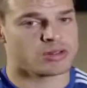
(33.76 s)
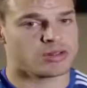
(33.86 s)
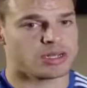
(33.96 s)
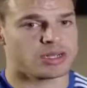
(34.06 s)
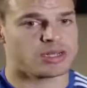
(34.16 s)

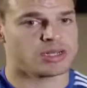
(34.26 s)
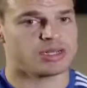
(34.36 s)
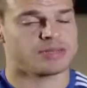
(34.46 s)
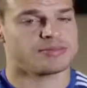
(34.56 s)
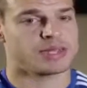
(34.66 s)
Well,
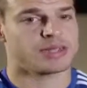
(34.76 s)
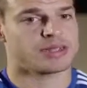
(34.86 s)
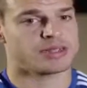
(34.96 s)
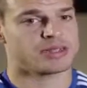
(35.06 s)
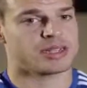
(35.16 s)
I
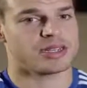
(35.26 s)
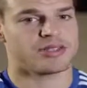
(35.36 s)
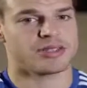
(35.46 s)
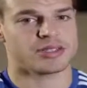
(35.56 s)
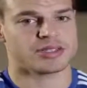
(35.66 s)
heard
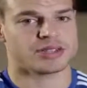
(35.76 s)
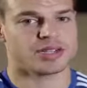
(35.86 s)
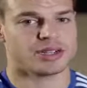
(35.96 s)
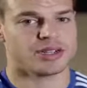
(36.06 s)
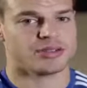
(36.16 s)
leaving the
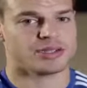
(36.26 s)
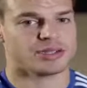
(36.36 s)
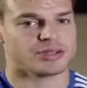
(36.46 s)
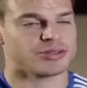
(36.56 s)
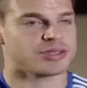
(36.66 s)
training ground,
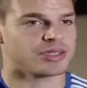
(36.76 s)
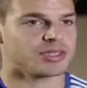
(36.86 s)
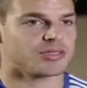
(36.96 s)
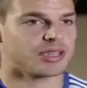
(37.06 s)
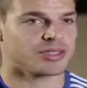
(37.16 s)
and
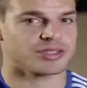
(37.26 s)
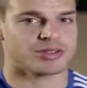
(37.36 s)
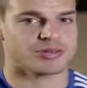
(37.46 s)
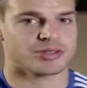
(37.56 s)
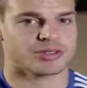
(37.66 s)
obviously the
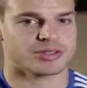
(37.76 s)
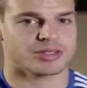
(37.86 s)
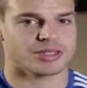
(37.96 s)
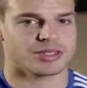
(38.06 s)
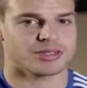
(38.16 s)
reaction was
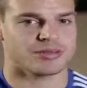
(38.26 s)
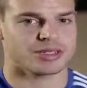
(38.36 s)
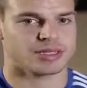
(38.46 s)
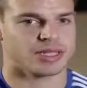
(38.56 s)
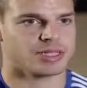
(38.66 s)

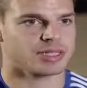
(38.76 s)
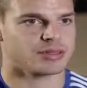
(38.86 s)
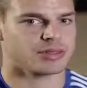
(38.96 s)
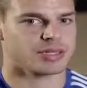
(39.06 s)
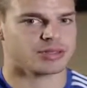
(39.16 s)

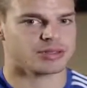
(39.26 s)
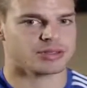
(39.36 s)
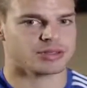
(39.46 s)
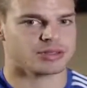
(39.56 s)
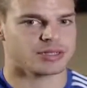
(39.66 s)
sadness,
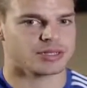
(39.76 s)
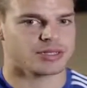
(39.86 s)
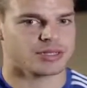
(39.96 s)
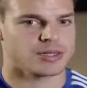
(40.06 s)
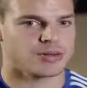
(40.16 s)
because
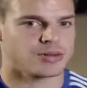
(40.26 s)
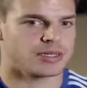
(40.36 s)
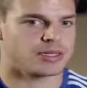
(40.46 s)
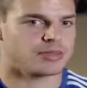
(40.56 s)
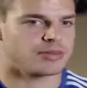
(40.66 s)

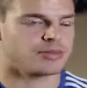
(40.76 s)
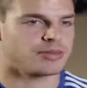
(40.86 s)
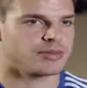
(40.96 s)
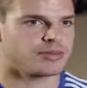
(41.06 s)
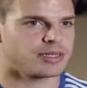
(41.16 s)
when
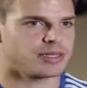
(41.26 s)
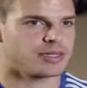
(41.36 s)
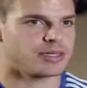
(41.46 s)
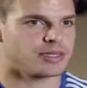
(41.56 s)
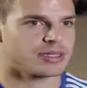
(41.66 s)

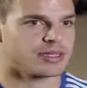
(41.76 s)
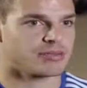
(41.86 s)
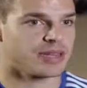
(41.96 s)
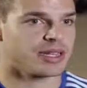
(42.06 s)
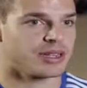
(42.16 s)
as a
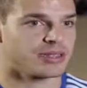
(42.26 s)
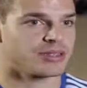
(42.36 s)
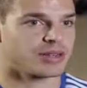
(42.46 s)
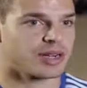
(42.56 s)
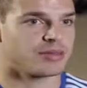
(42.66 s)
player in
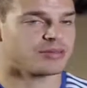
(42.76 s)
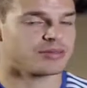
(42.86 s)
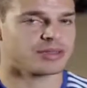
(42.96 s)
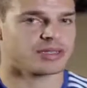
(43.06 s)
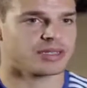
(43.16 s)
your club
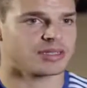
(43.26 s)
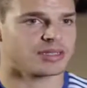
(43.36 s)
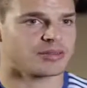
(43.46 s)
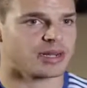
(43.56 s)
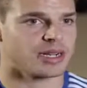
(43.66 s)

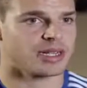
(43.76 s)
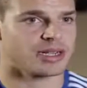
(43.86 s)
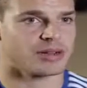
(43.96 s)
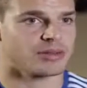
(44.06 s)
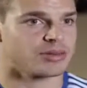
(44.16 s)
changes a
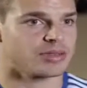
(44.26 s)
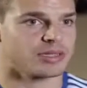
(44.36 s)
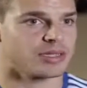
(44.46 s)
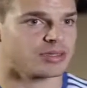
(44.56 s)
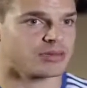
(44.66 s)
manager,
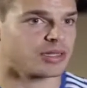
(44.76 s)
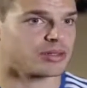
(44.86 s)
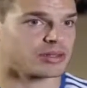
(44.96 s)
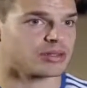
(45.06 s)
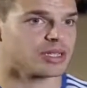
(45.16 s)
obviously it's
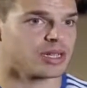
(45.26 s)
because